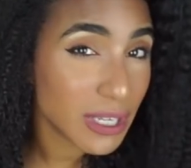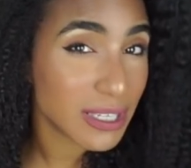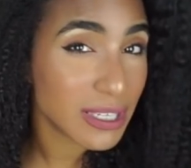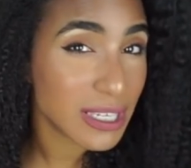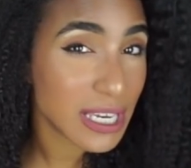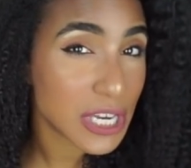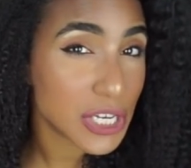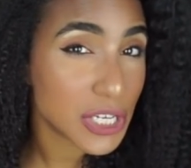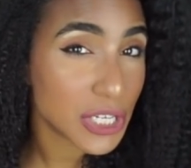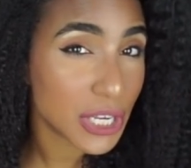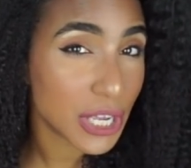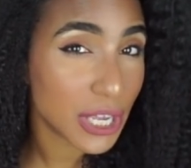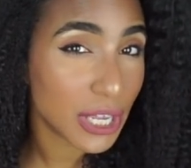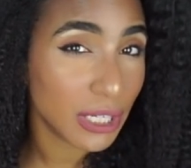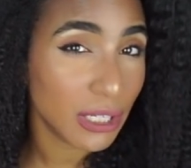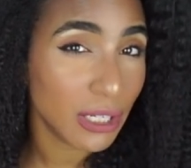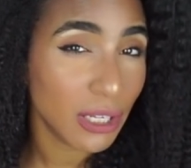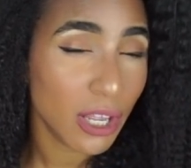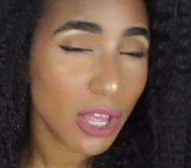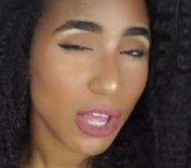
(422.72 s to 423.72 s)

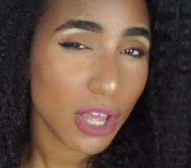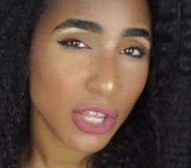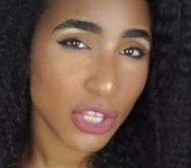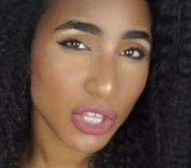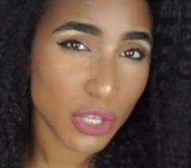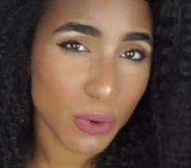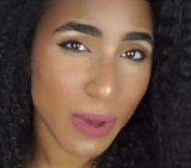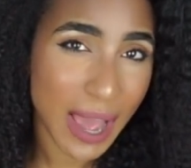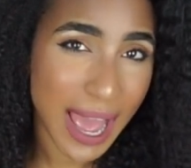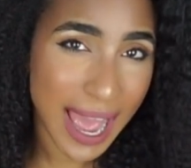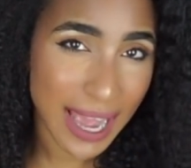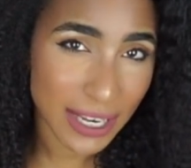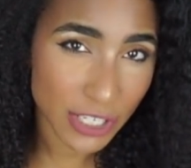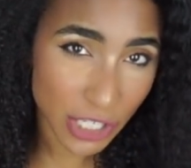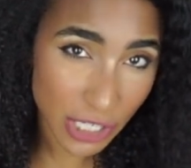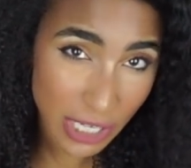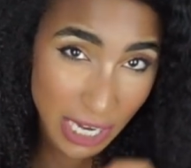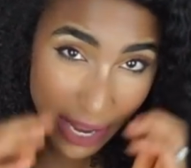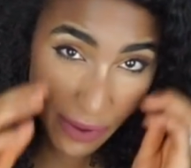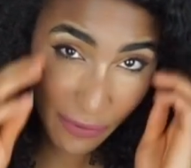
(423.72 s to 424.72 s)
condition, you
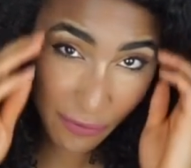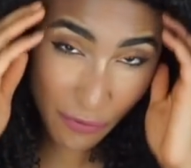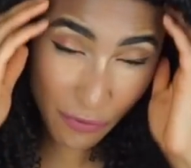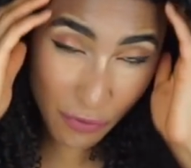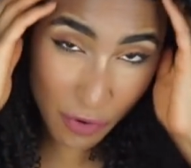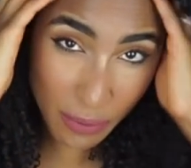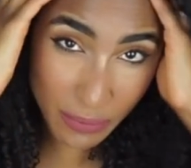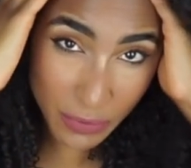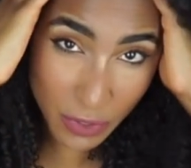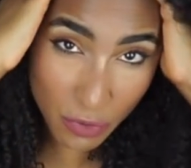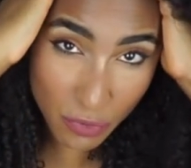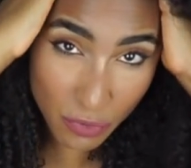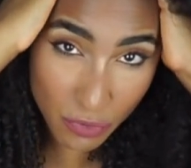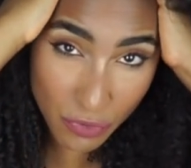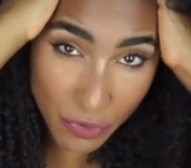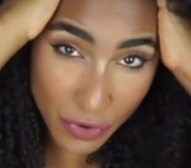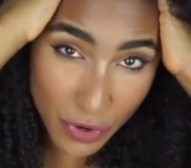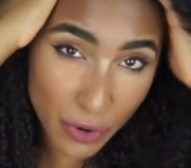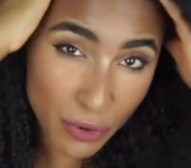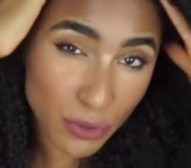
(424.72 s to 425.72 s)
actually, from the
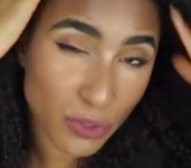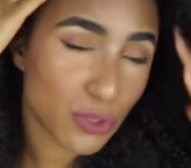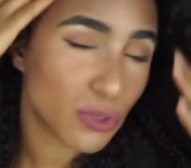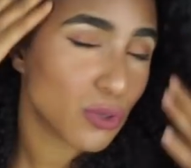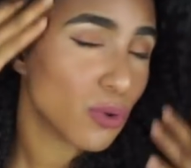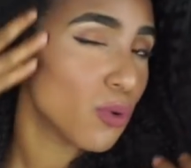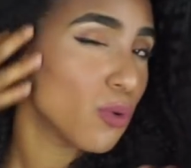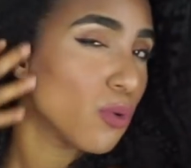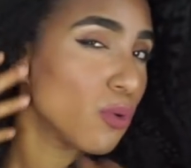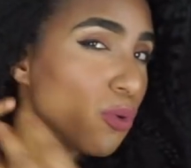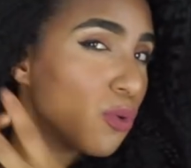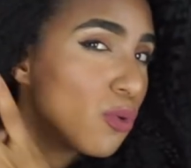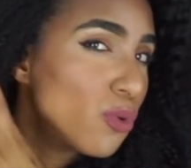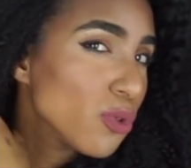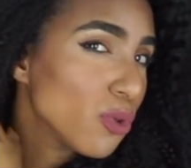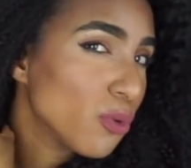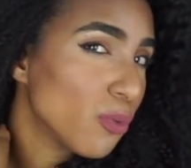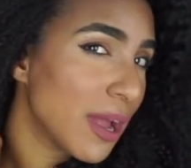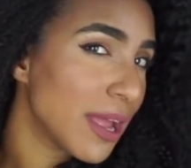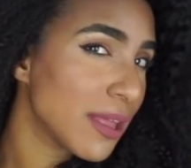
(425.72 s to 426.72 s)
roots
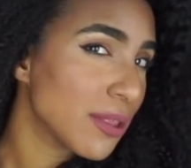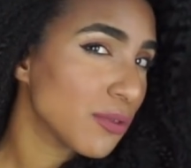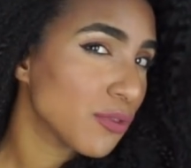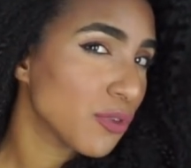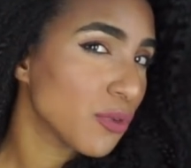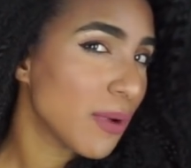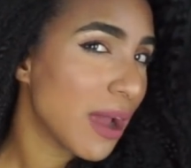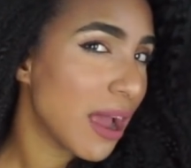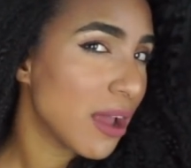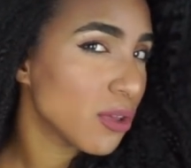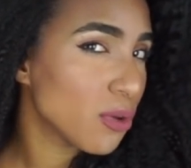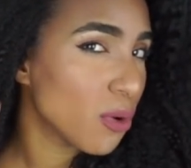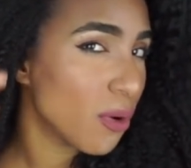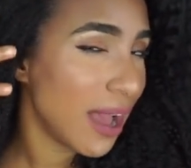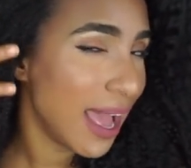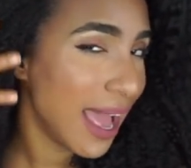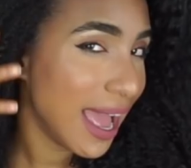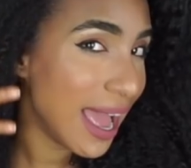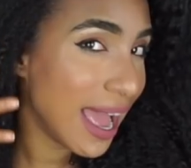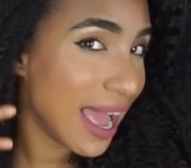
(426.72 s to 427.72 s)
all the way throughout
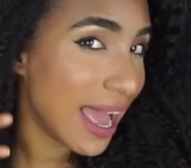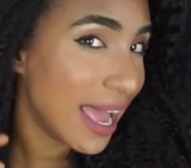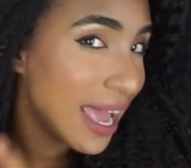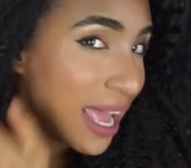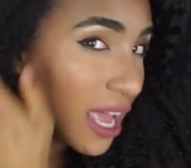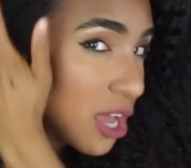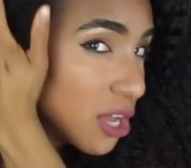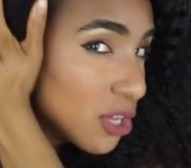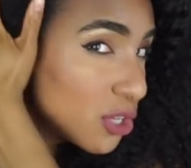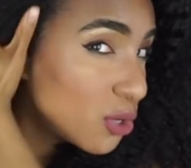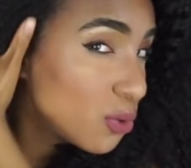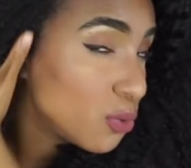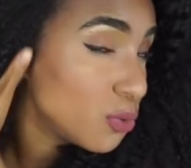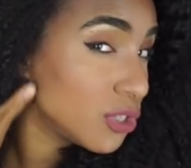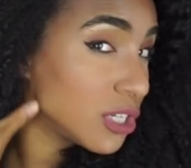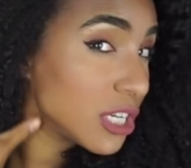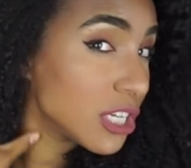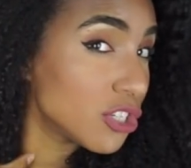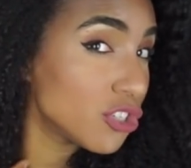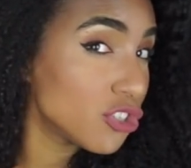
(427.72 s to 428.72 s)
your hair,
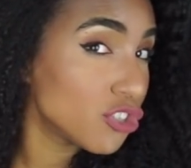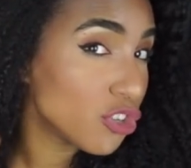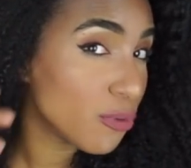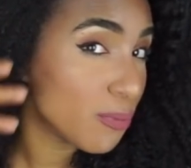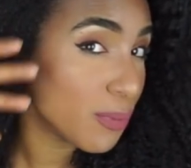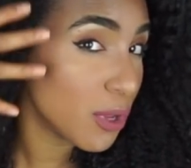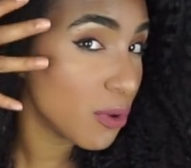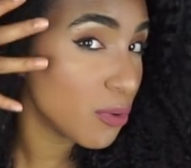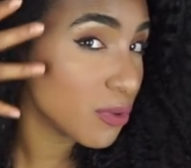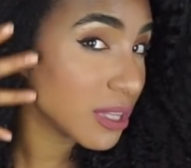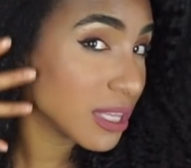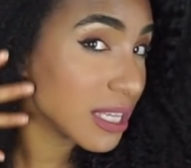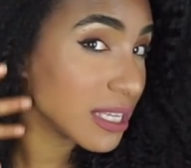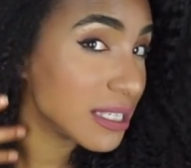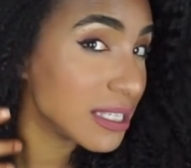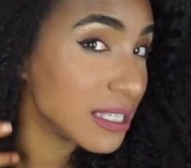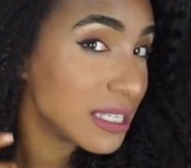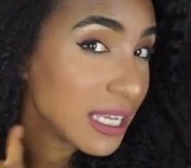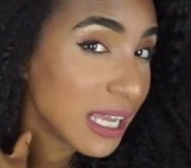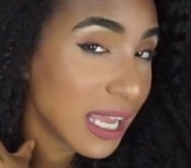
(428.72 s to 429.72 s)
you distribute
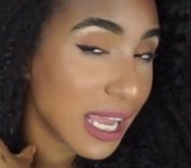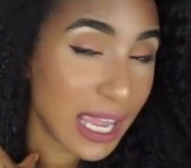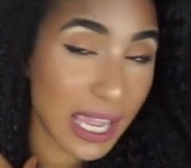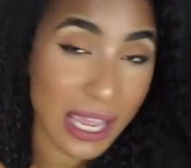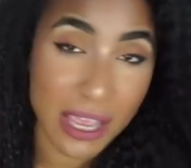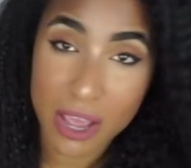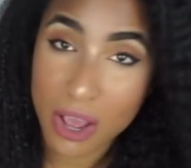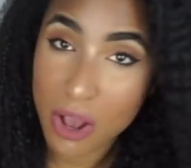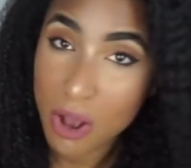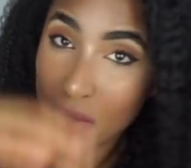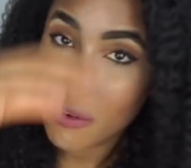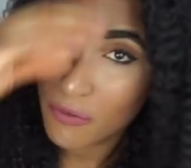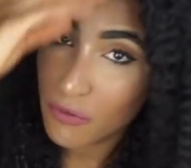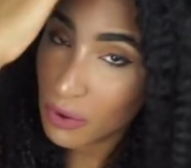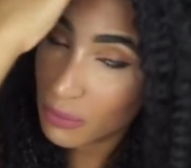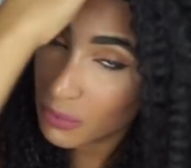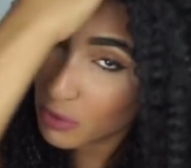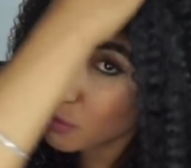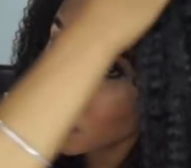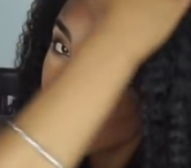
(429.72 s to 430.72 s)
this tea
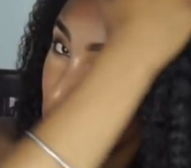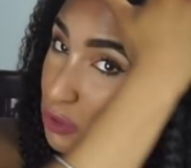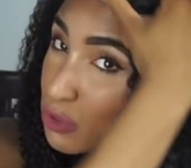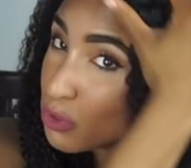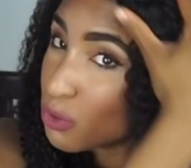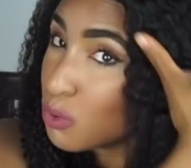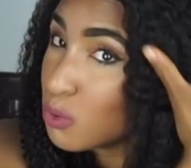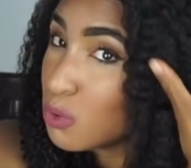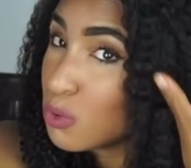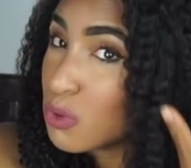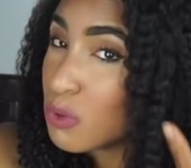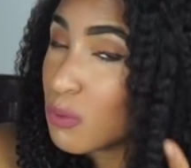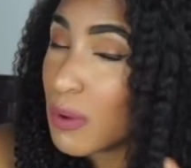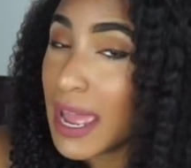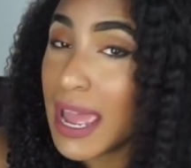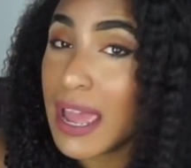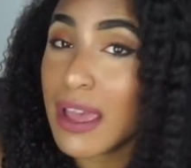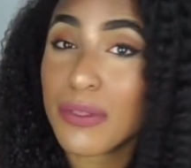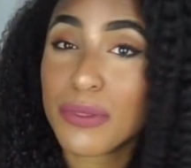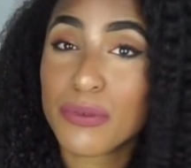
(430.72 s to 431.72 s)
from the roots all the
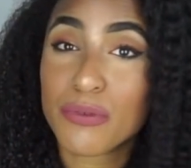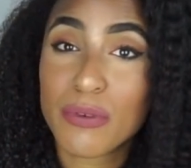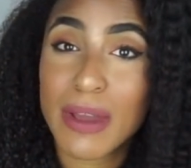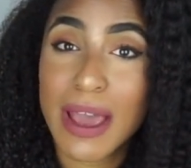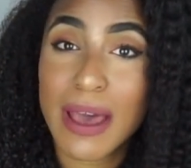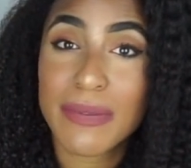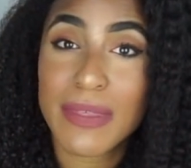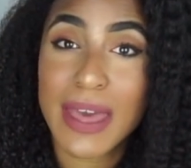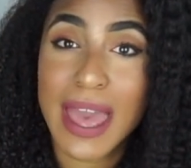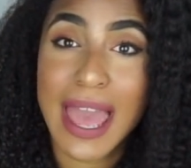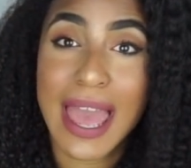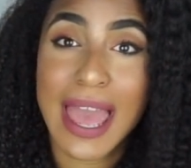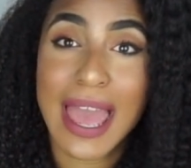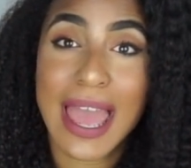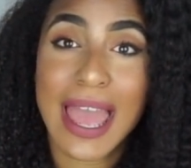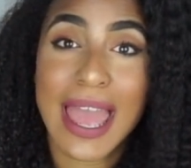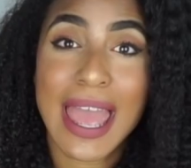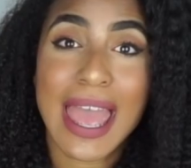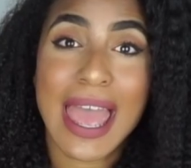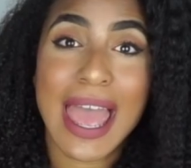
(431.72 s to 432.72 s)
way up throughout the
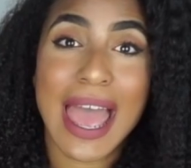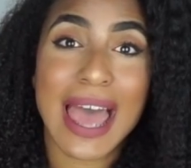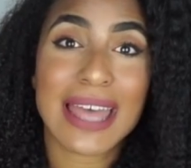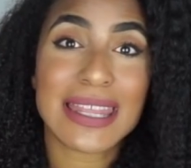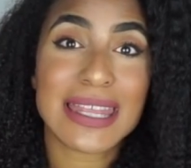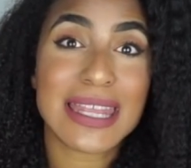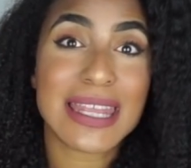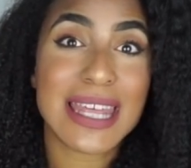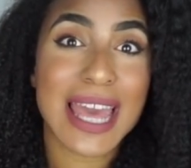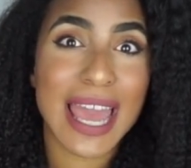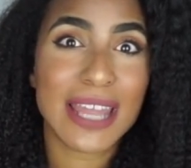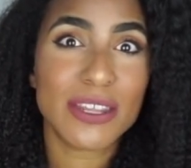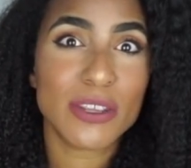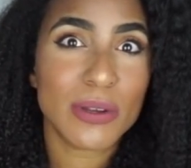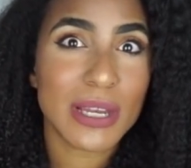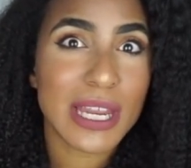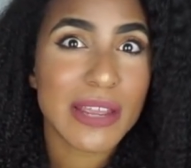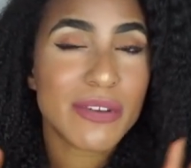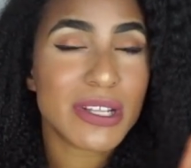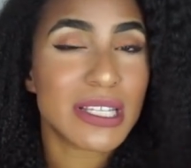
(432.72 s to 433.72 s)
hair, and then
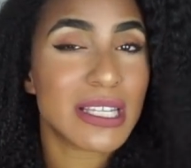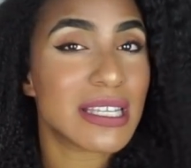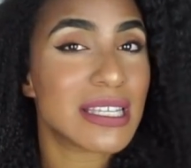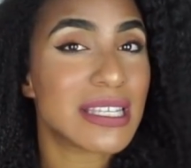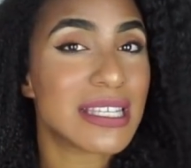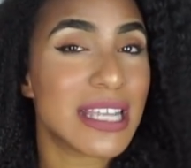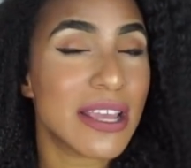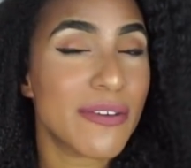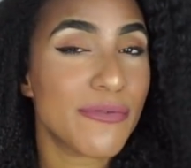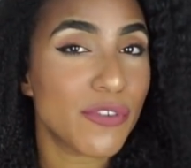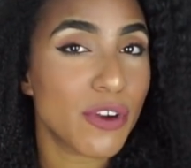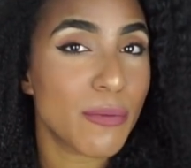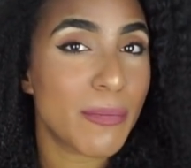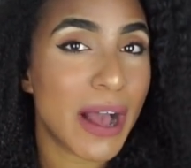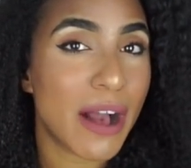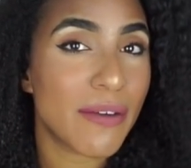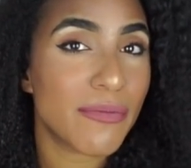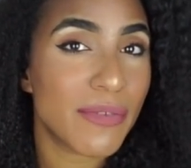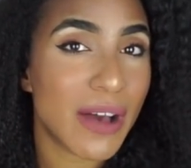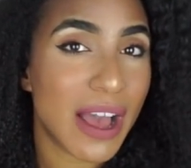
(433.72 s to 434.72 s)
you leave it to sit for
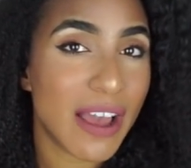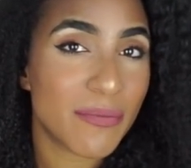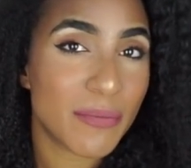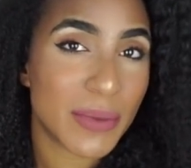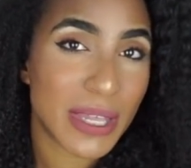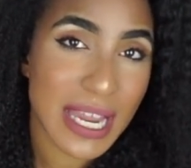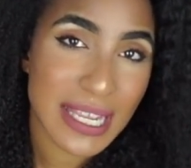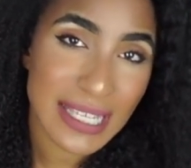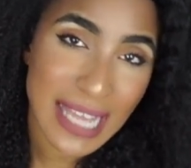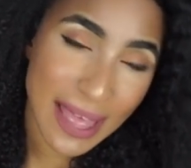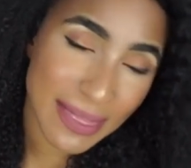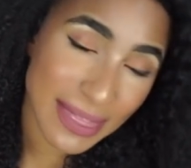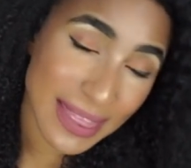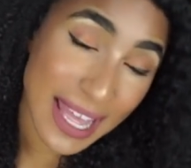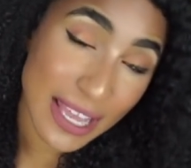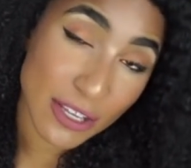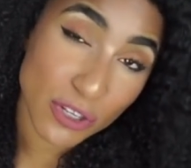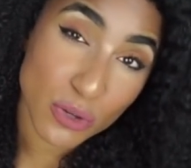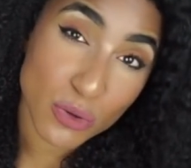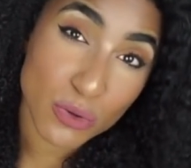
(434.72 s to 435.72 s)
about 5 minutes, and
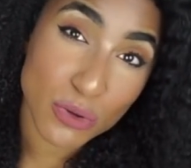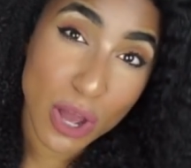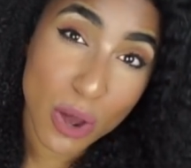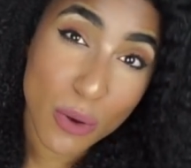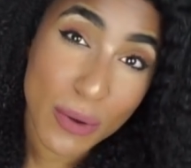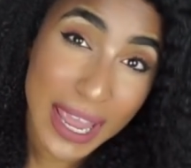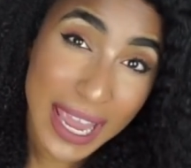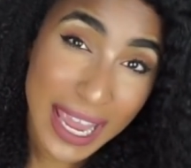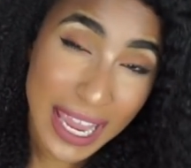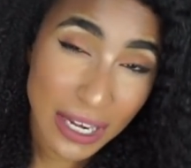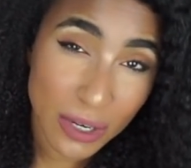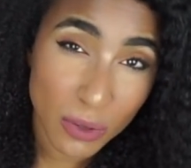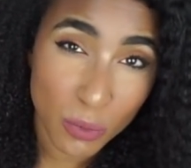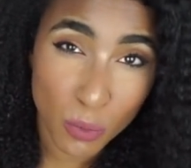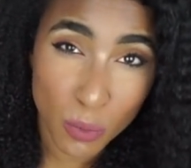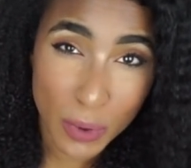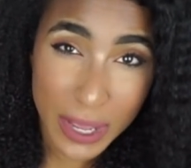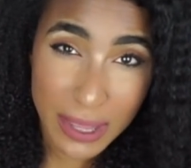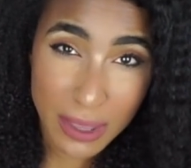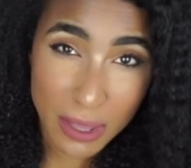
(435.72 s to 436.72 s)
then you go
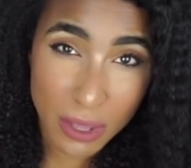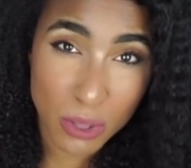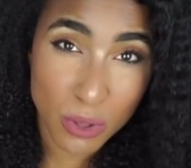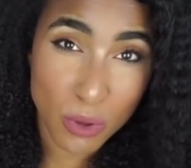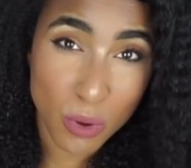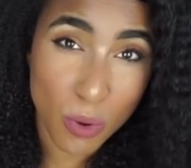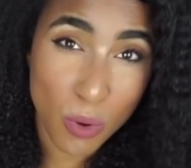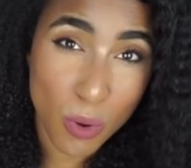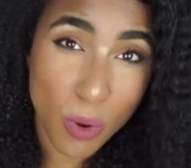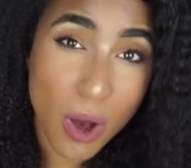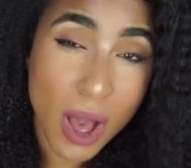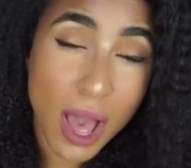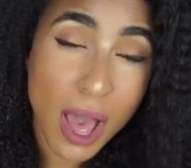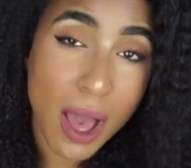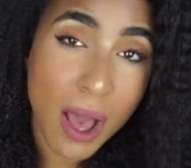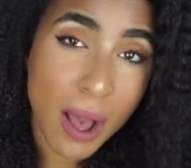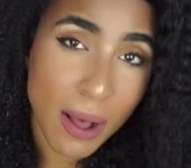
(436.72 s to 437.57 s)
in with your